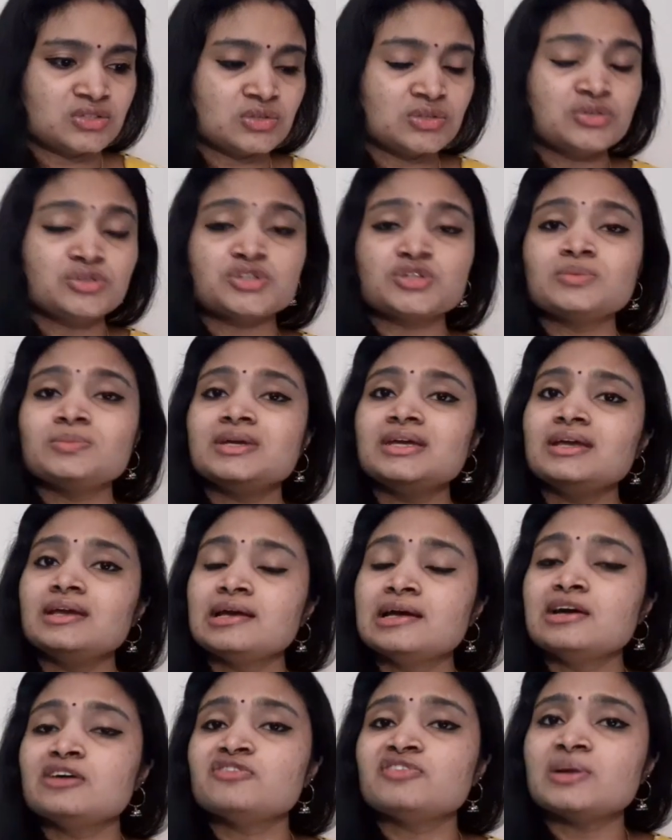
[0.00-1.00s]
So you should
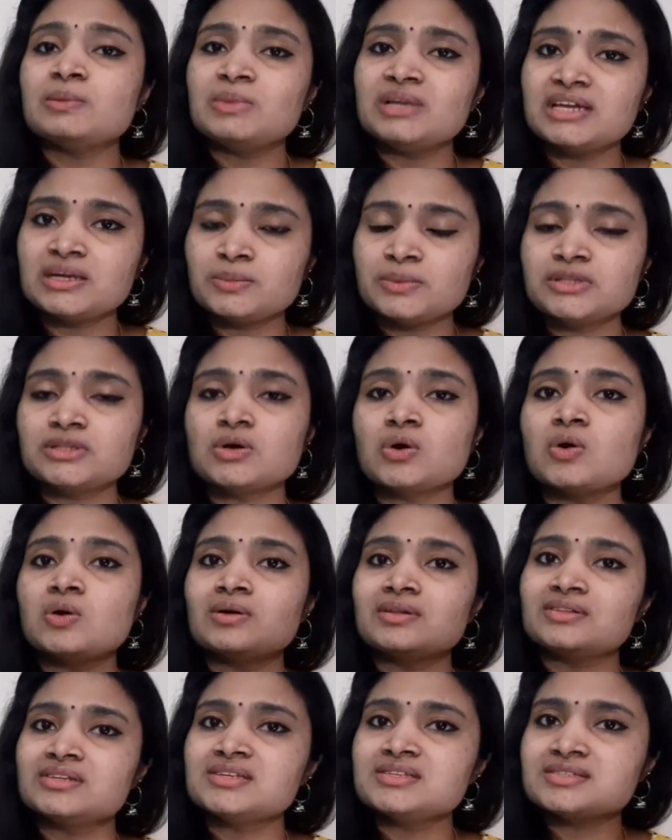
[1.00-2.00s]
be familiar with
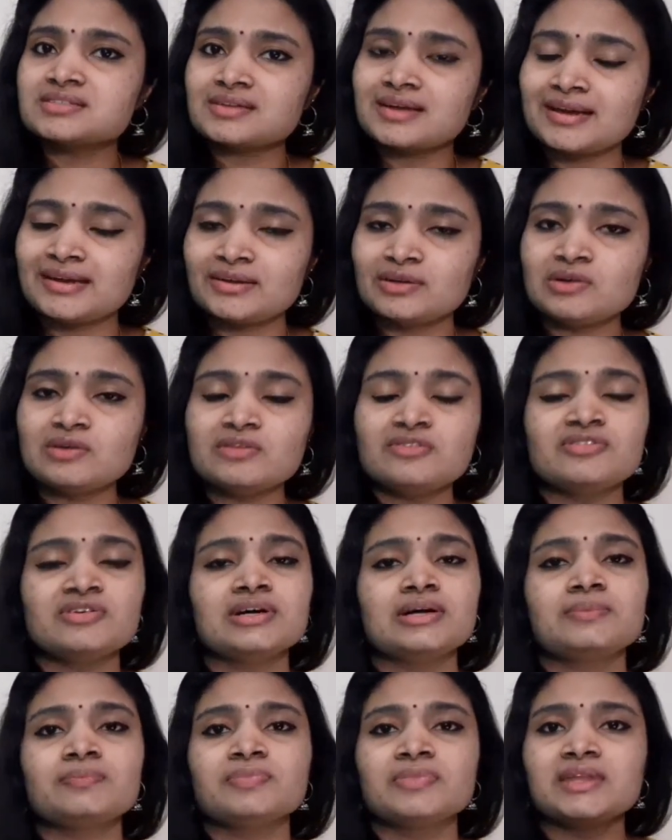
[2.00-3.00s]
all this kind of
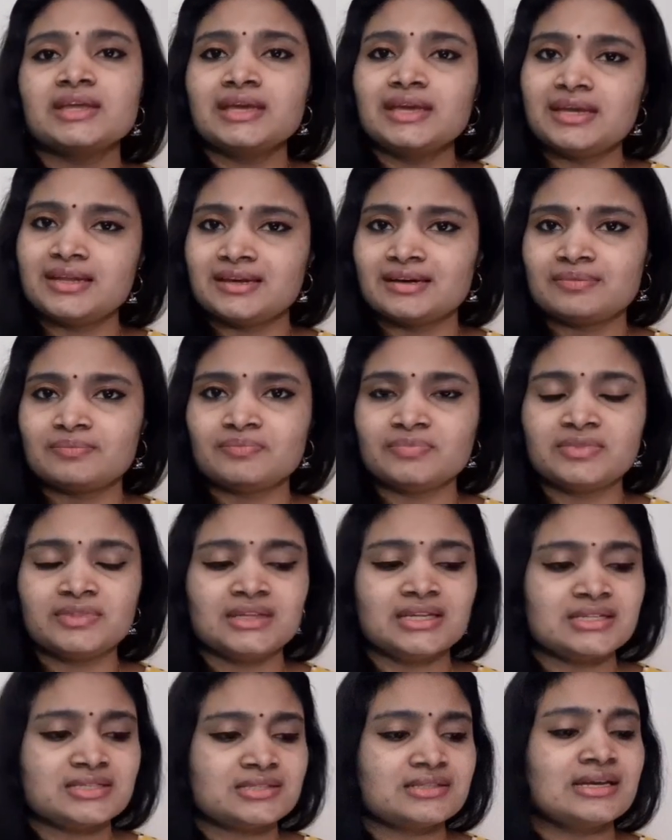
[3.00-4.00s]
area.
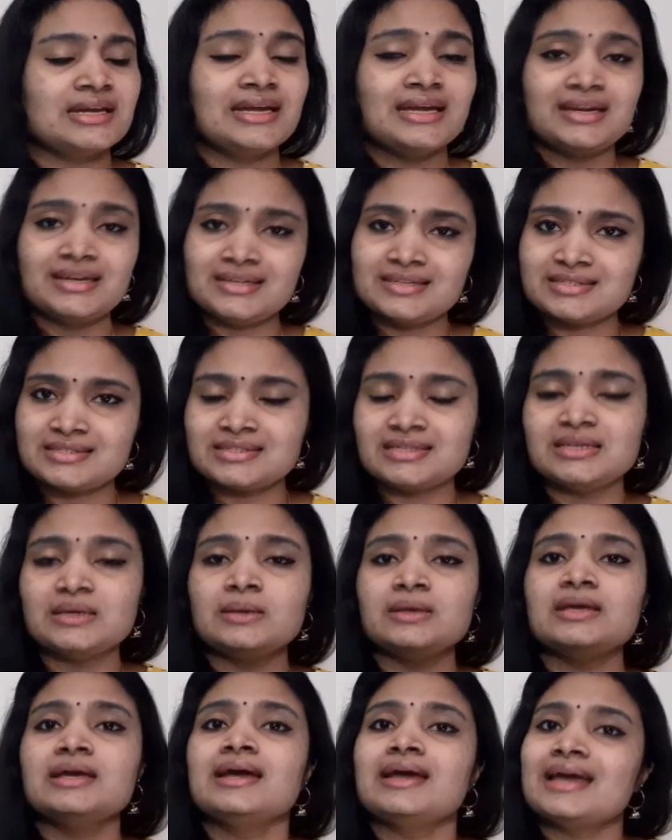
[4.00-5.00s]
There is the
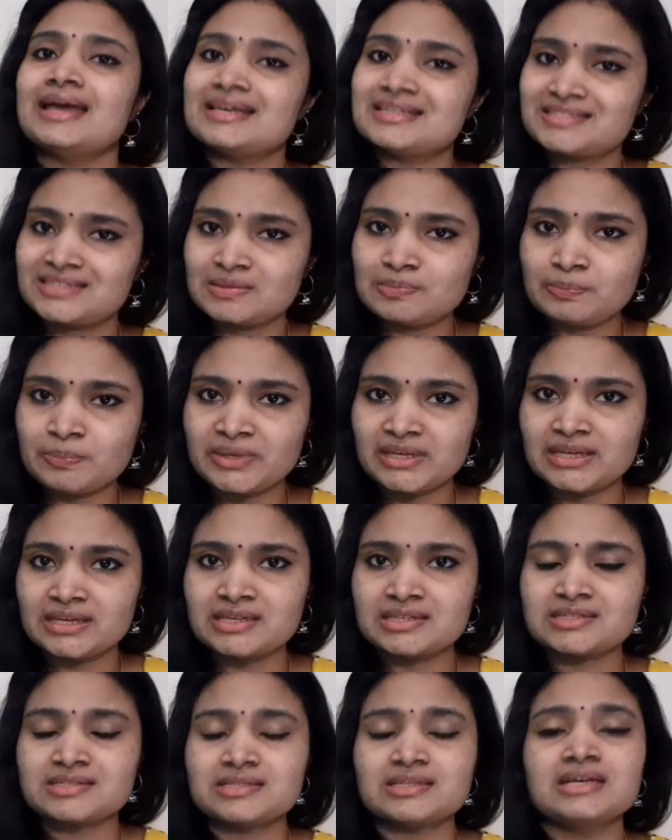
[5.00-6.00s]
ADC,
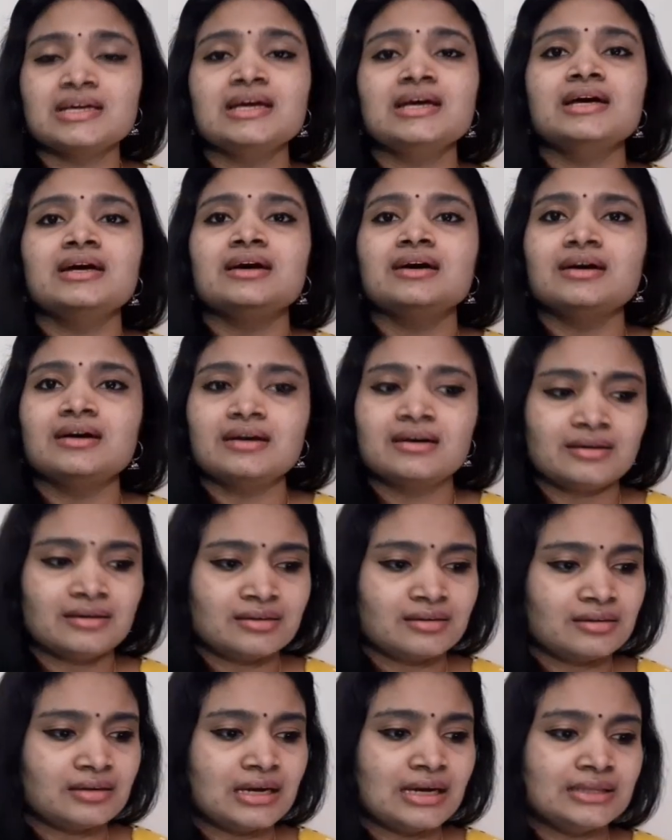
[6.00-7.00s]
SMPS,
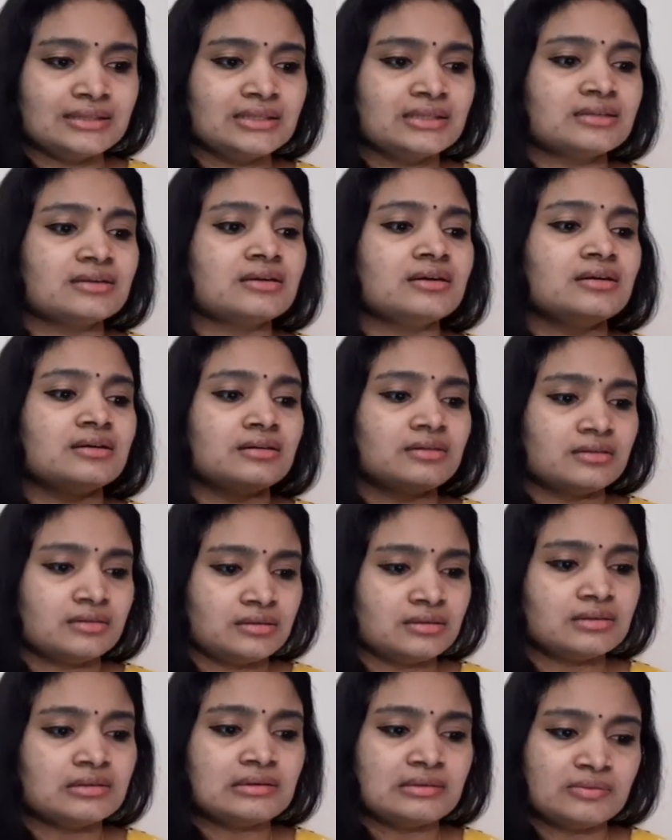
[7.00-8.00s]

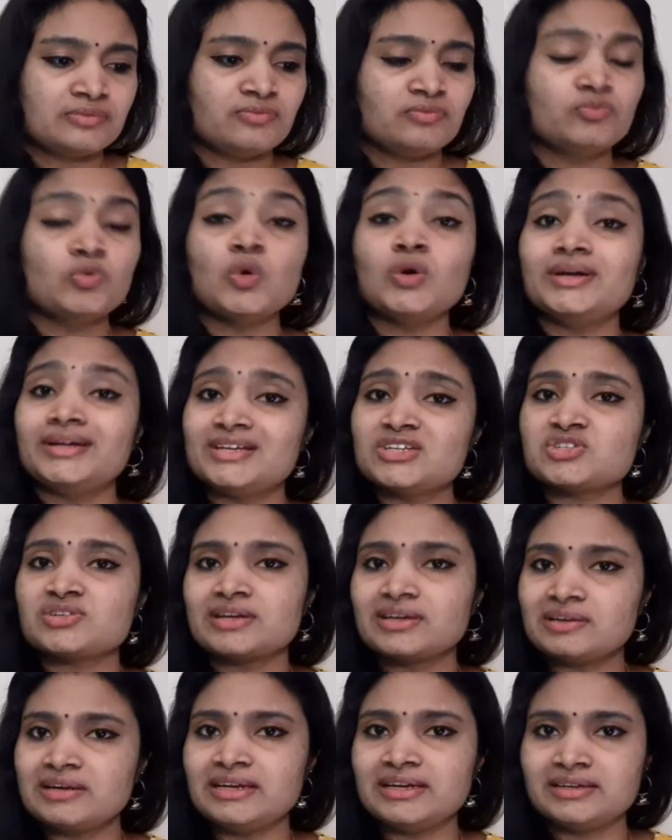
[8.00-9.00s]
other voltage
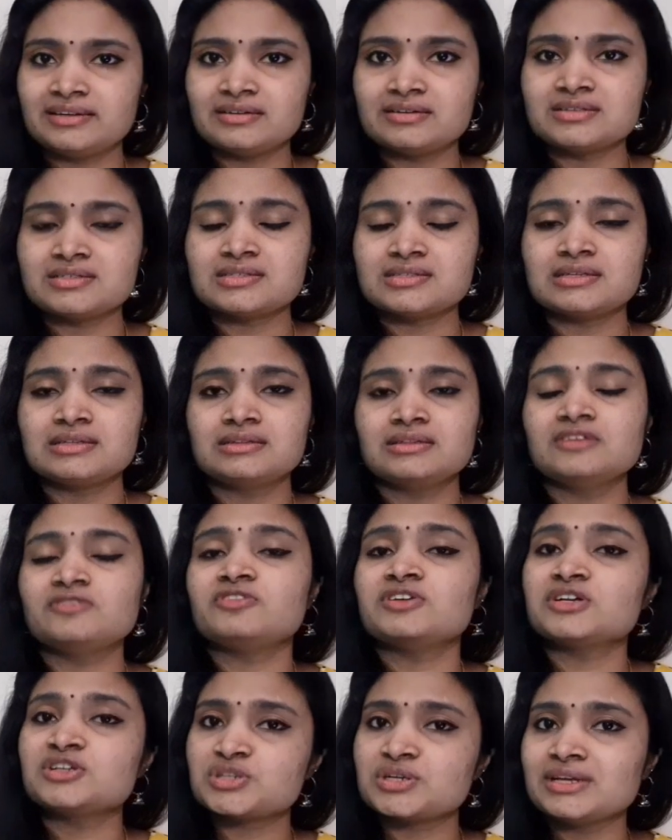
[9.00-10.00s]
regulators, the
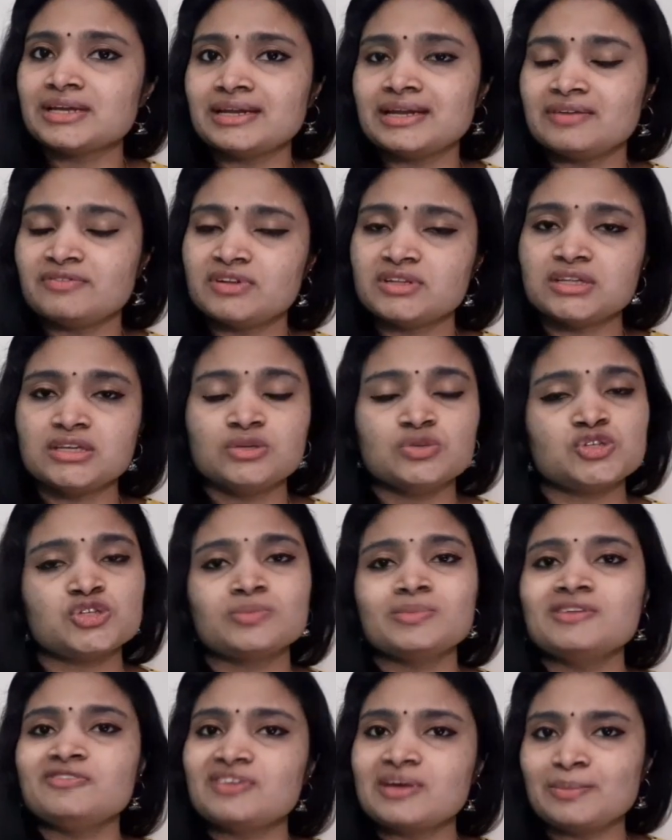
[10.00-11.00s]
functioning and everything you
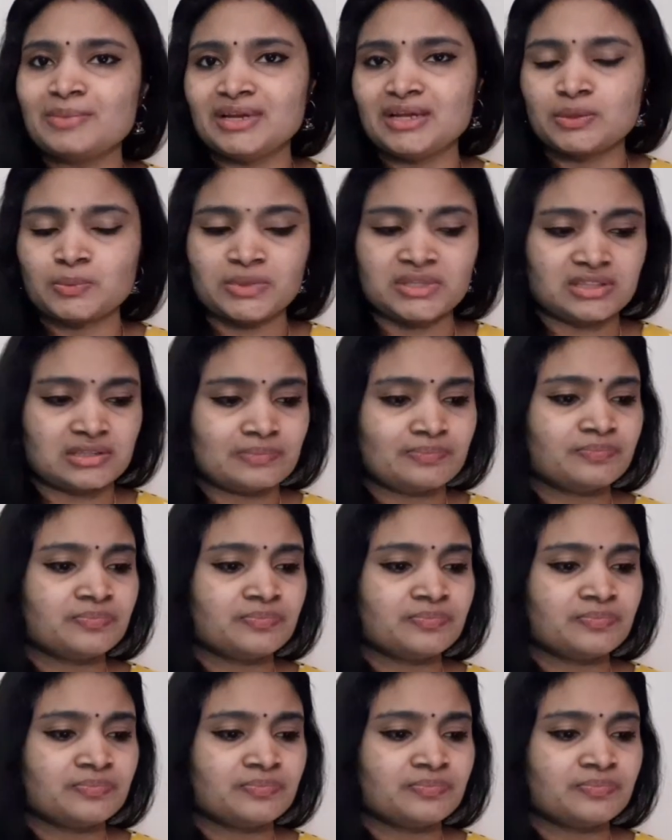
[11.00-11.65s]
should be familiar with.